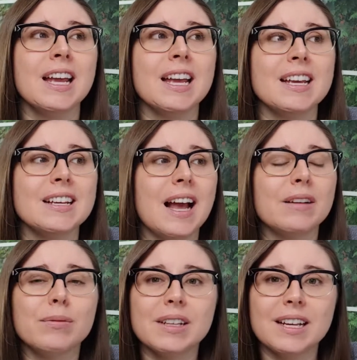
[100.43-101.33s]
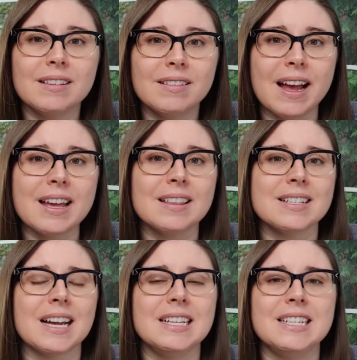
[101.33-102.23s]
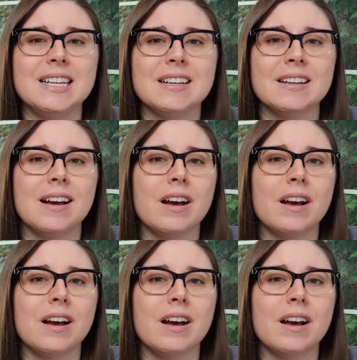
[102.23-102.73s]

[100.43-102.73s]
it, I really like this idea